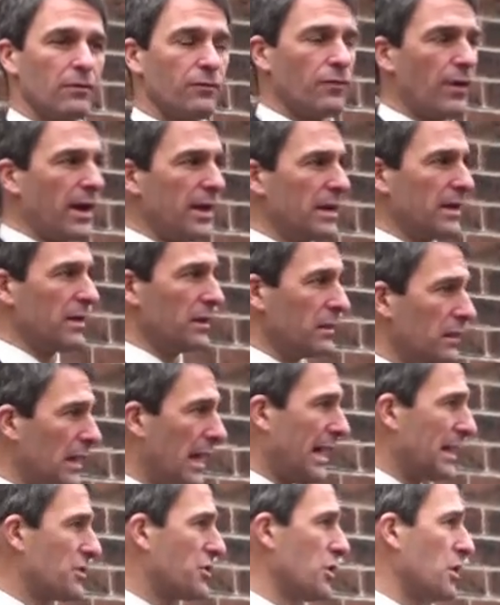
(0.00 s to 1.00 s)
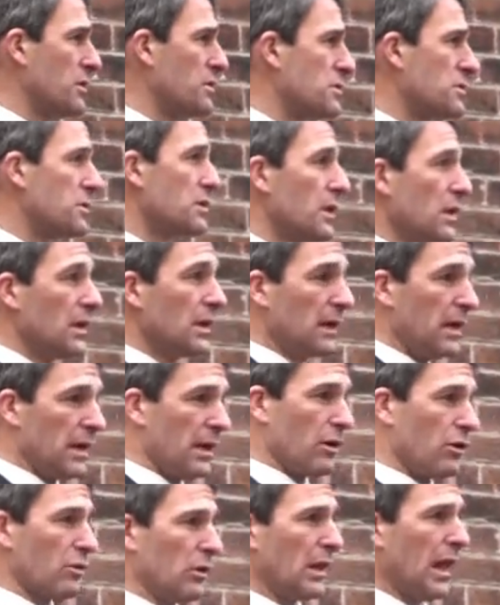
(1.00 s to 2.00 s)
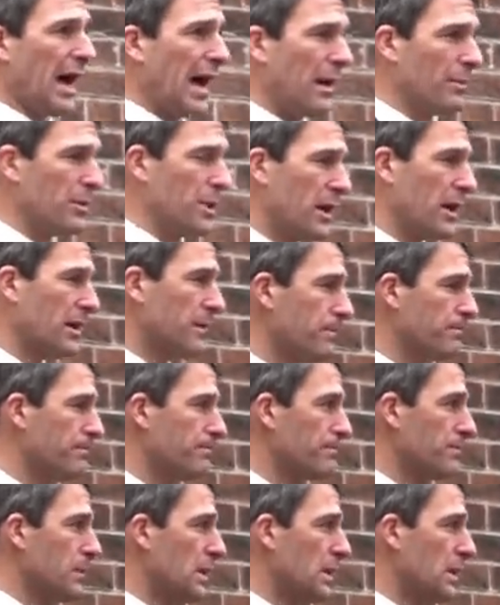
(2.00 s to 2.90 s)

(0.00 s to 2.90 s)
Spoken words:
Fight in elections, here lobbying.